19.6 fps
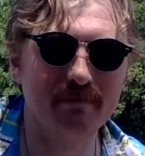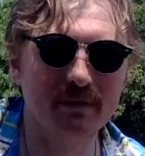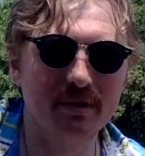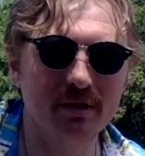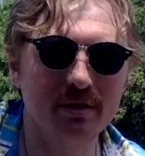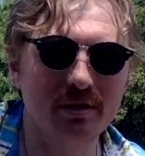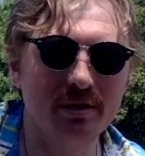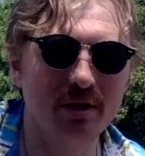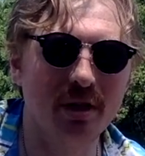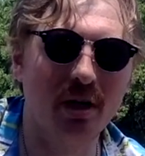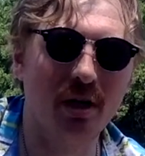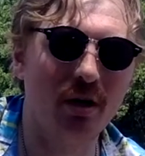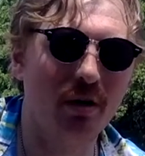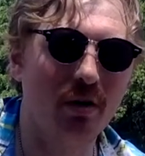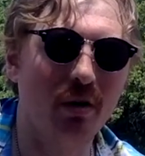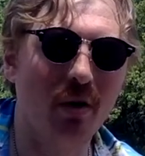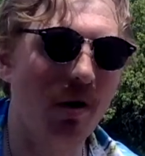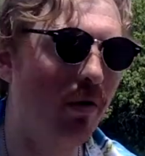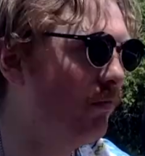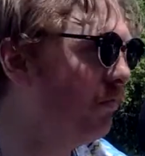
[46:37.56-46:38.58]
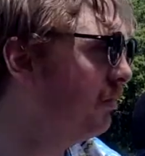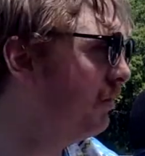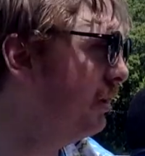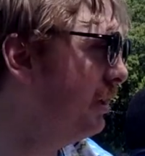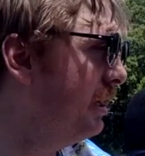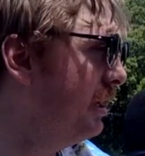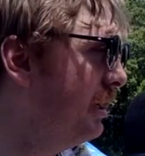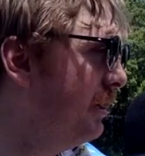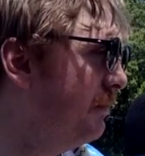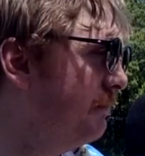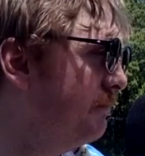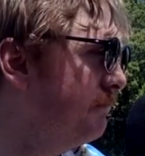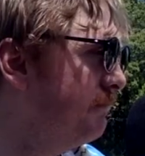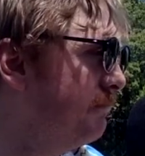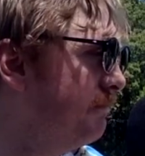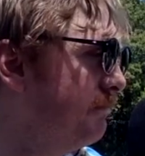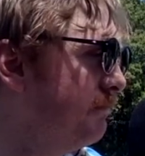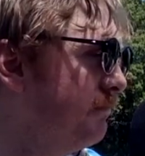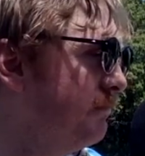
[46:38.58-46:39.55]
So hopefully
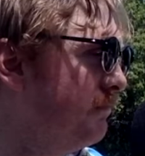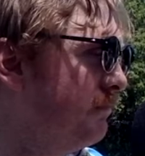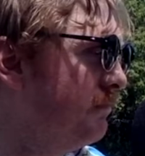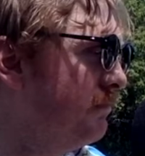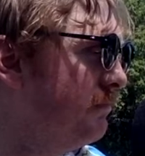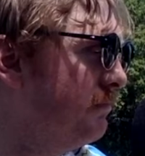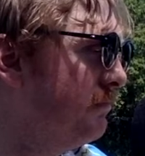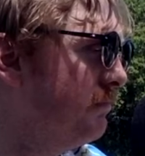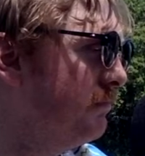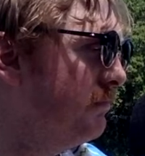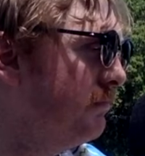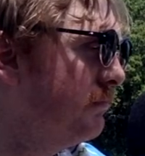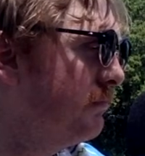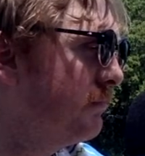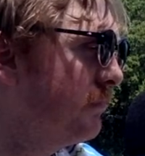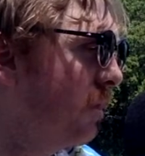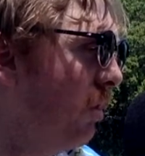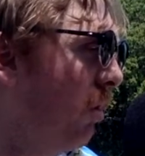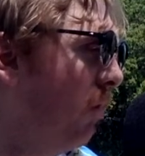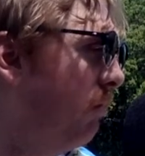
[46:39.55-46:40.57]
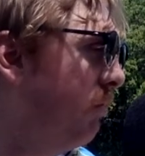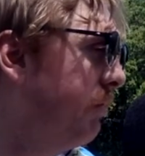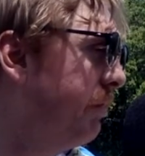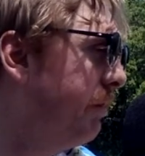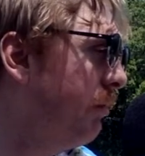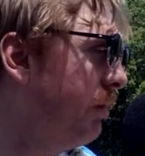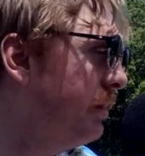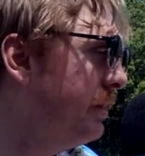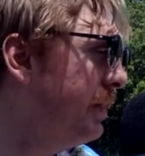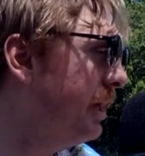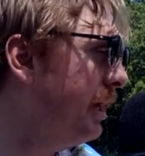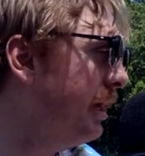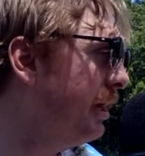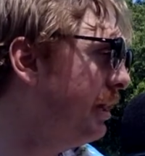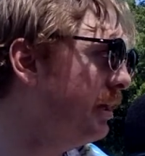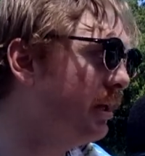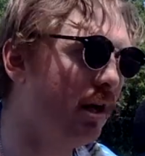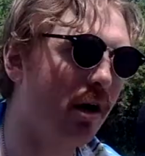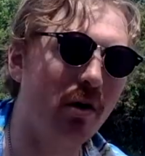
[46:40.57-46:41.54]
one day,
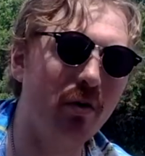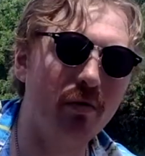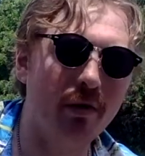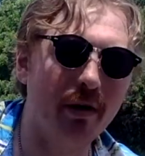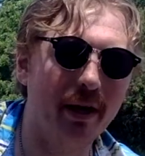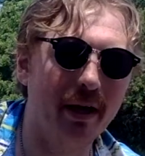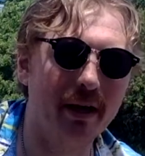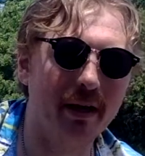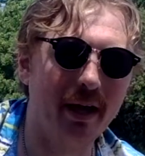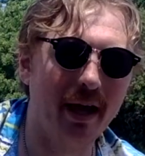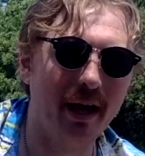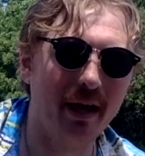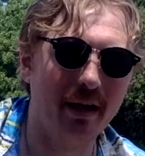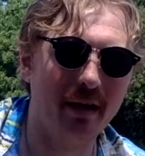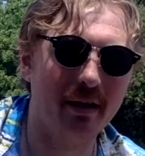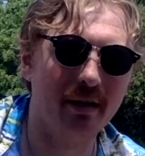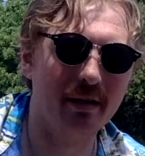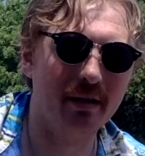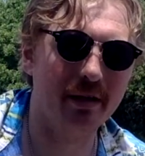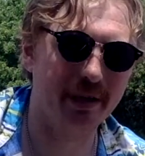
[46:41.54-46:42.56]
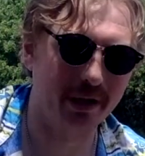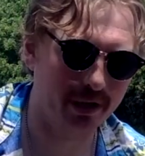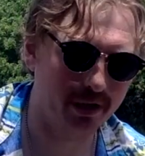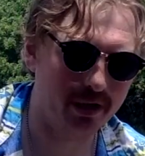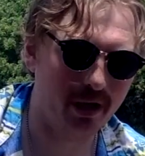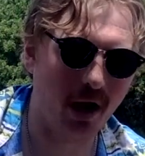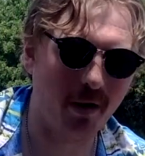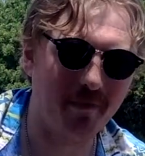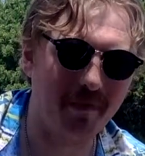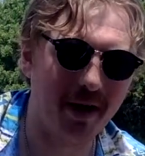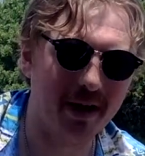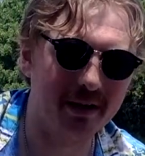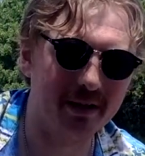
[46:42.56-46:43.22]
like, hey, you come back